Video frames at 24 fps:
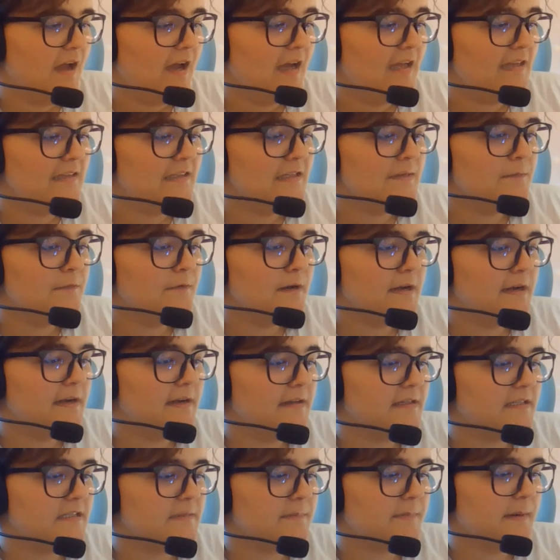I liberated
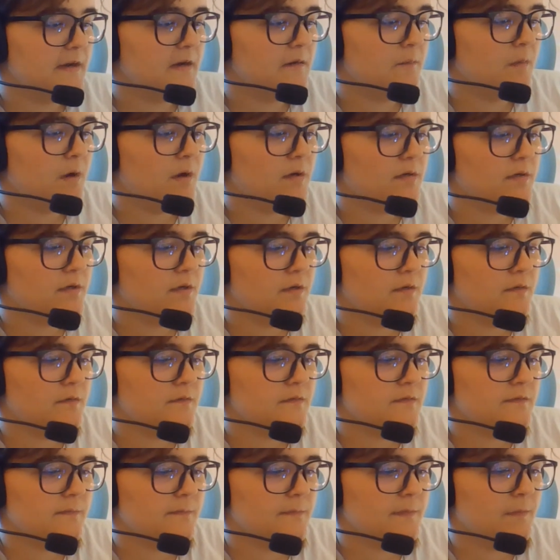a spare water
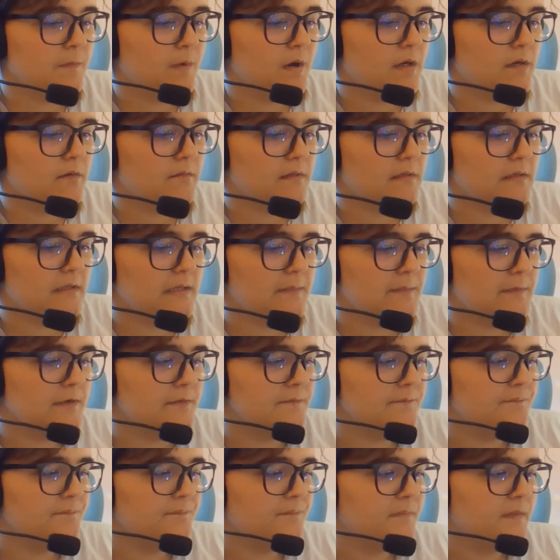hose from the water reclaimer.
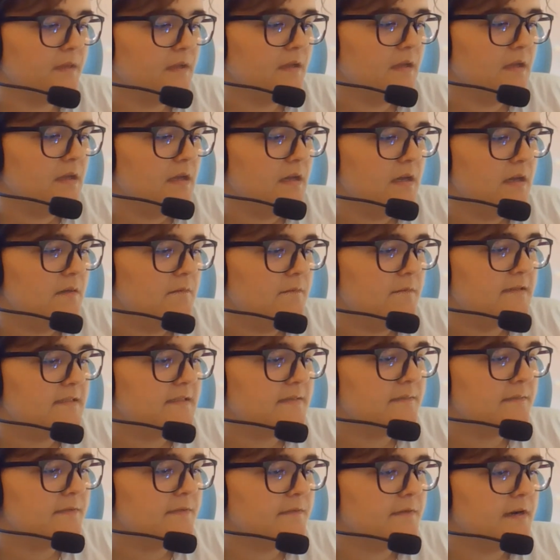With
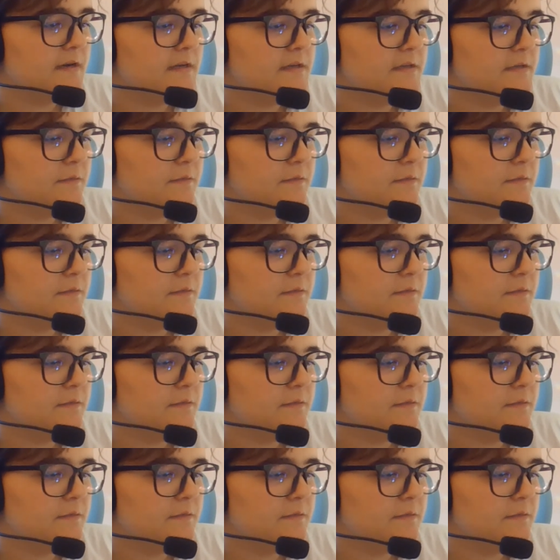some thread